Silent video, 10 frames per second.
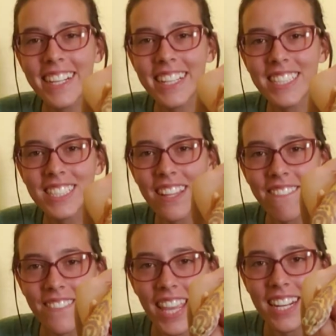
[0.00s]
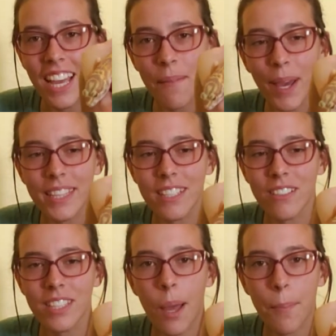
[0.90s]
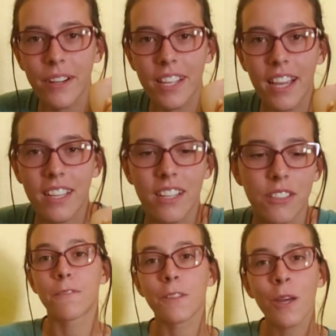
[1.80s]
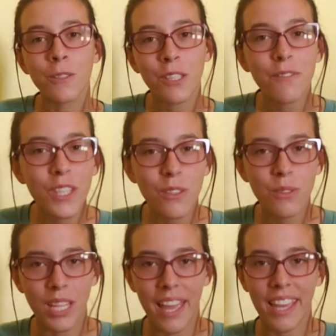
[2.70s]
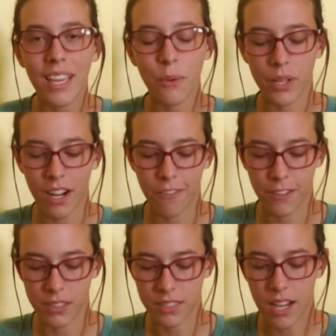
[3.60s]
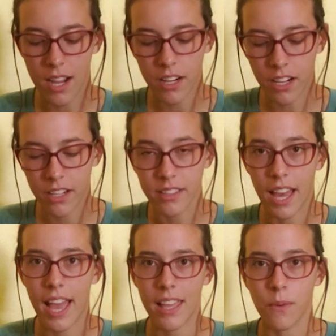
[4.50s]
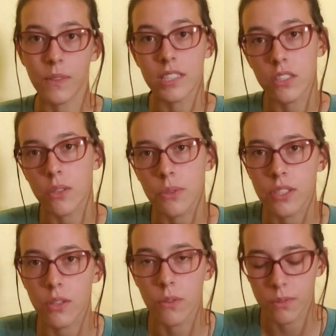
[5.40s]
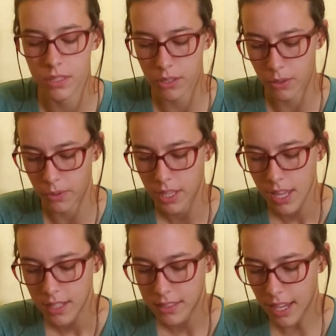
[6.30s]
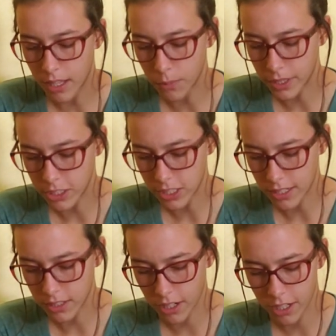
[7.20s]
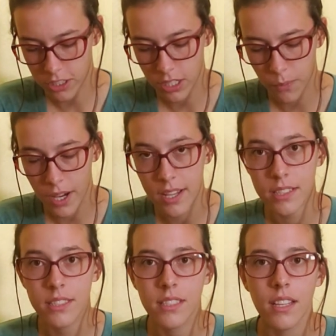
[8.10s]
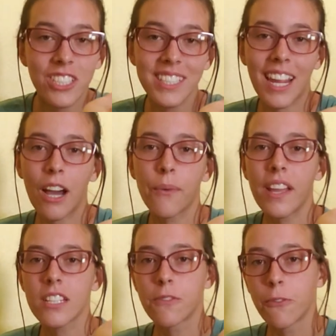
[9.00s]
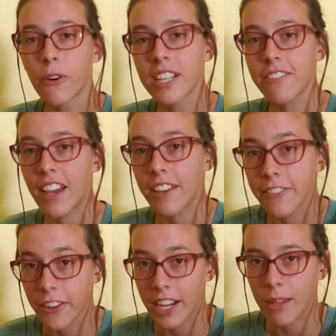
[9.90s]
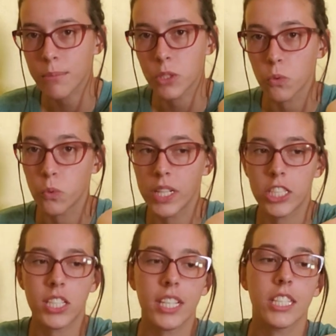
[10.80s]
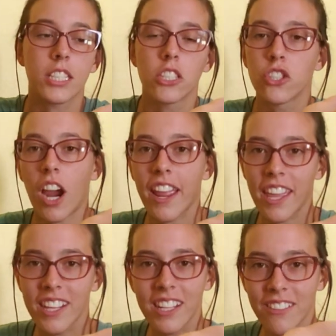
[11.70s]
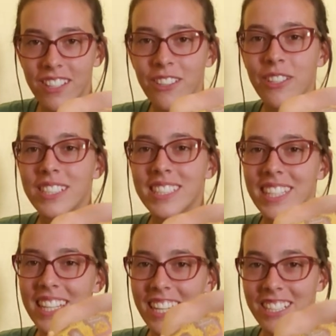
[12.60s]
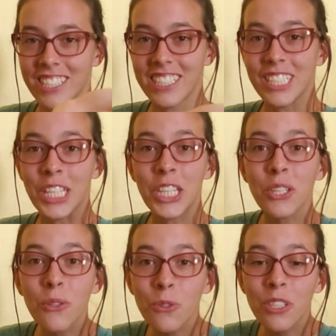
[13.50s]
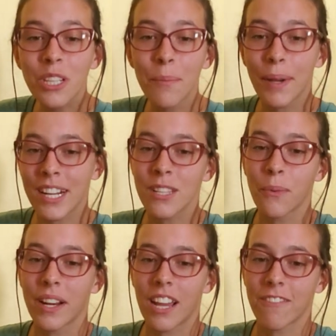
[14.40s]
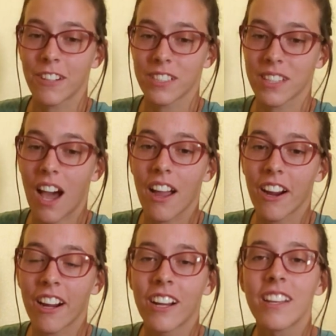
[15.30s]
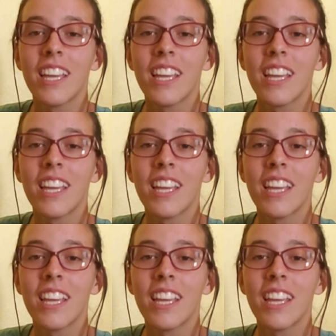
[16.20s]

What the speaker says: is Savannah, my little leopard gecko. For those of you saying when I first got her that it was too soon to tell what gender she was, she now weighs 45 grams, which is giant. You can see here, she's huge compared to when I first got her.